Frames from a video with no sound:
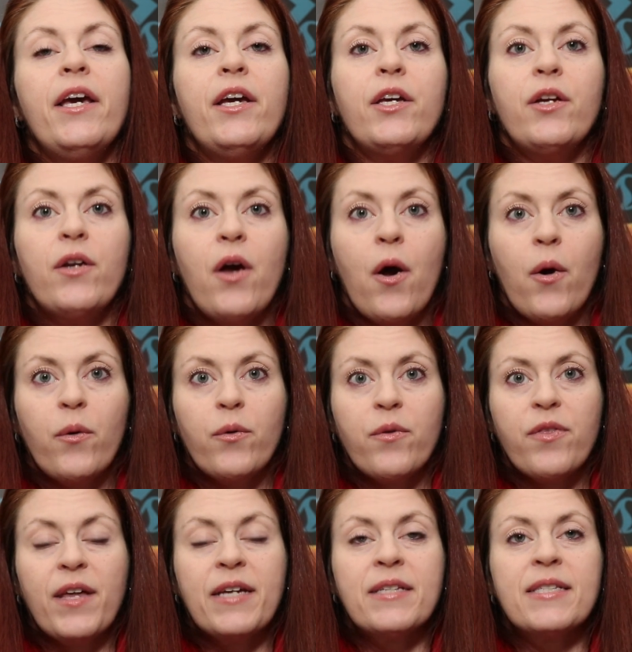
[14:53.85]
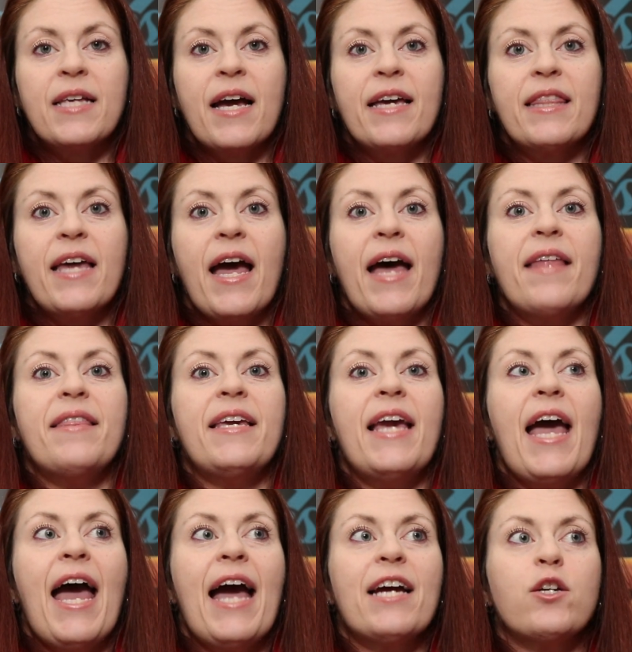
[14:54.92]
things like that, the
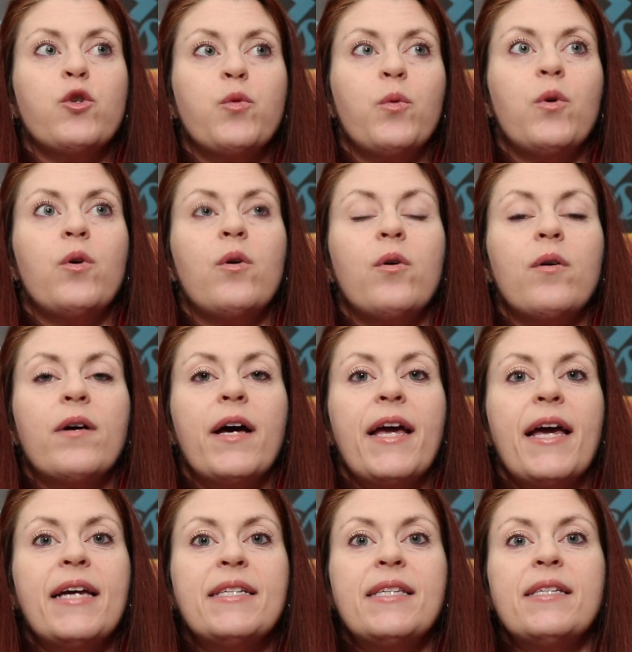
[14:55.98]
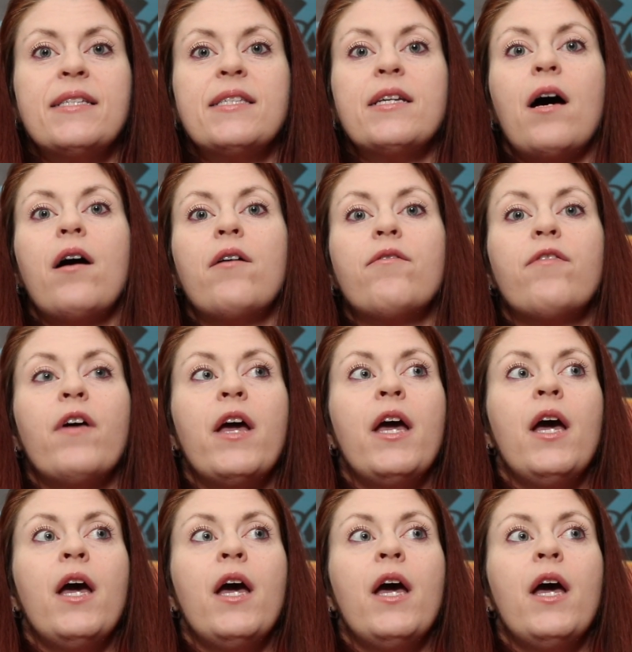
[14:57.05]
actual essence of